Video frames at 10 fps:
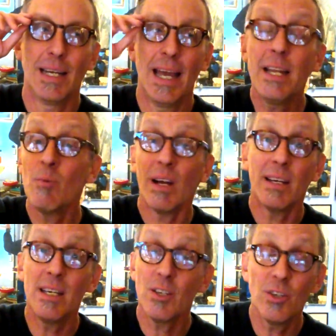Anyway,
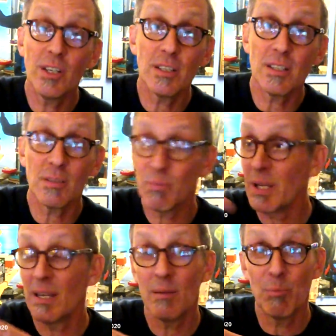he couldn't
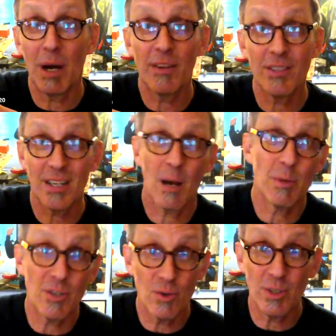be bothered to come
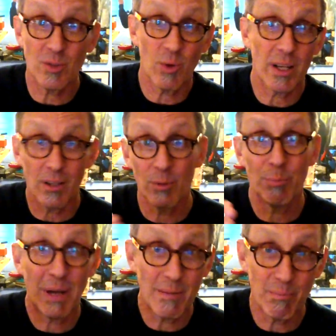and do his regular
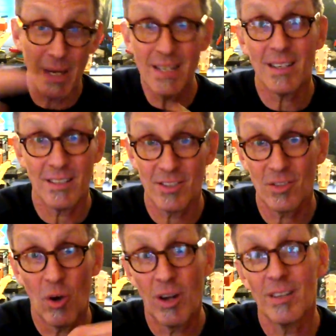pipe maintenance
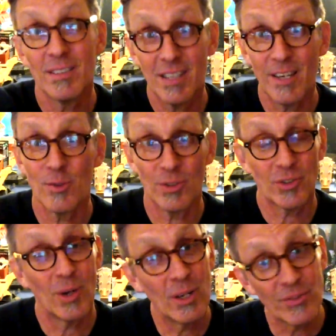on schedule,
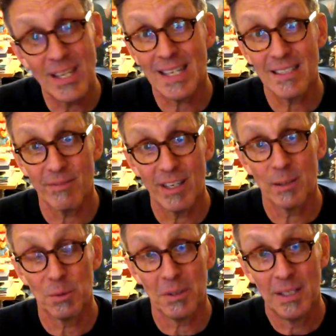so I don't think he's
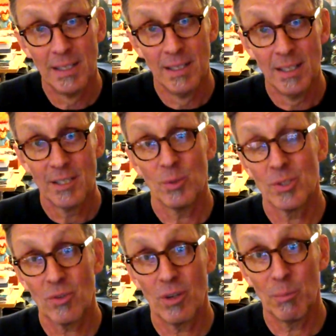available to install a